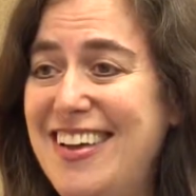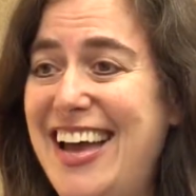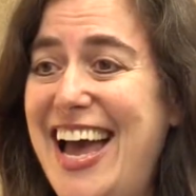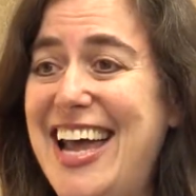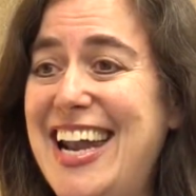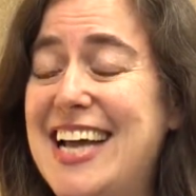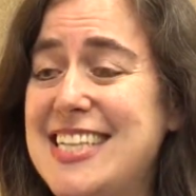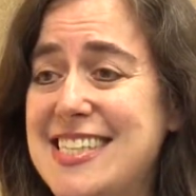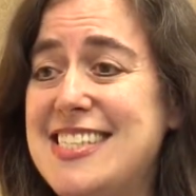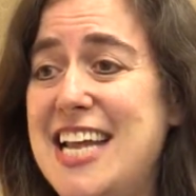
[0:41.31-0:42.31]
and a
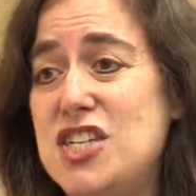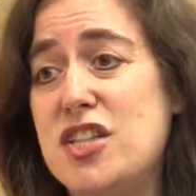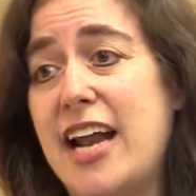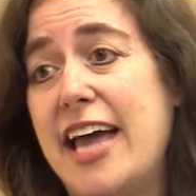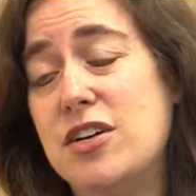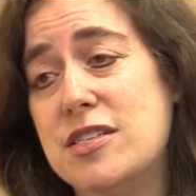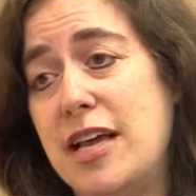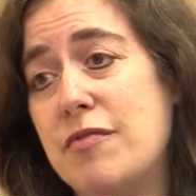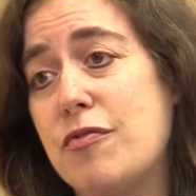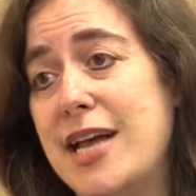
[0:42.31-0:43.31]
destination that I could
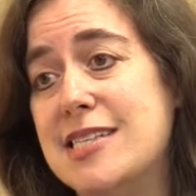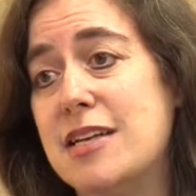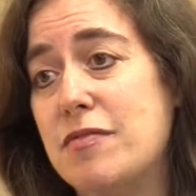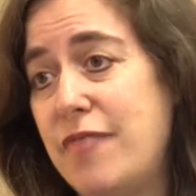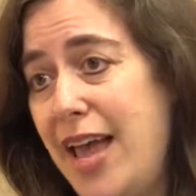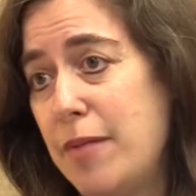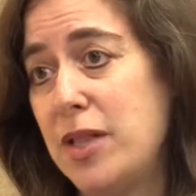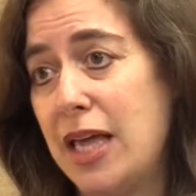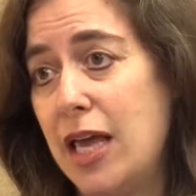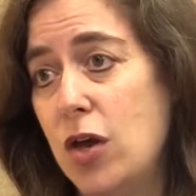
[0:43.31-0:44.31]
send friends and
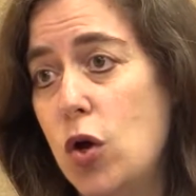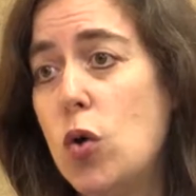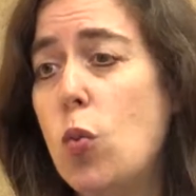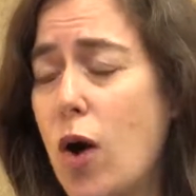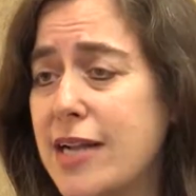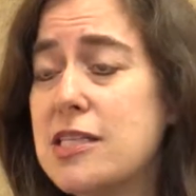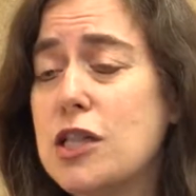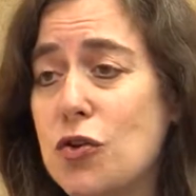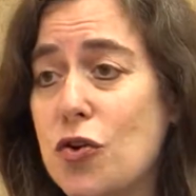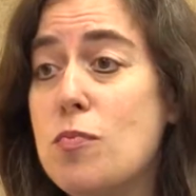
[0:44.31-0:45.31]
family who wanted to
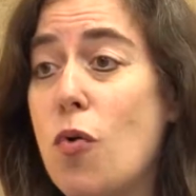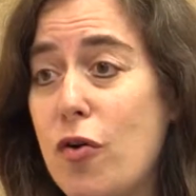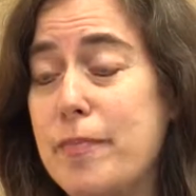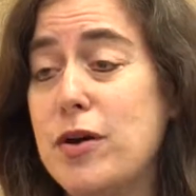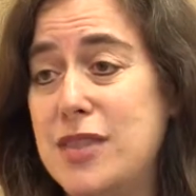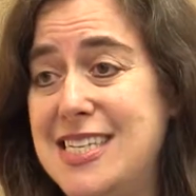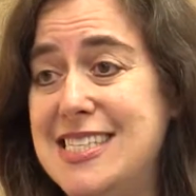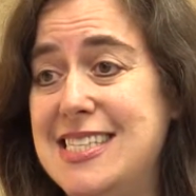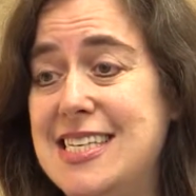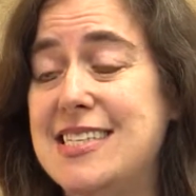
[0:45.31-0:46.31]
learn more about the
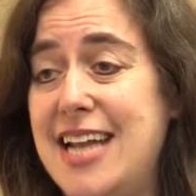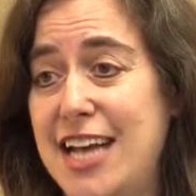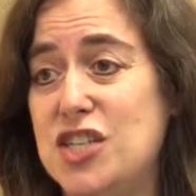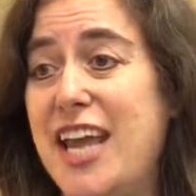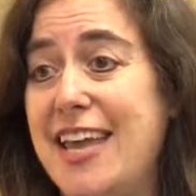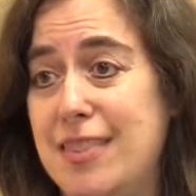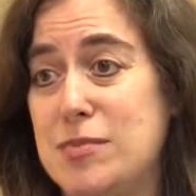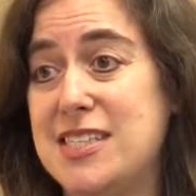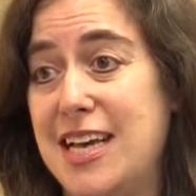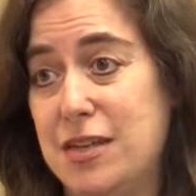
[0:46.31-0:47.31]
disease and educate
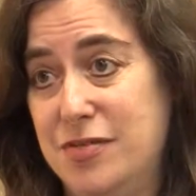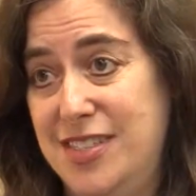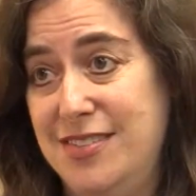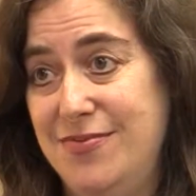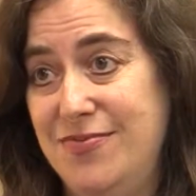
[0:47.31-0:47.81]
themselves.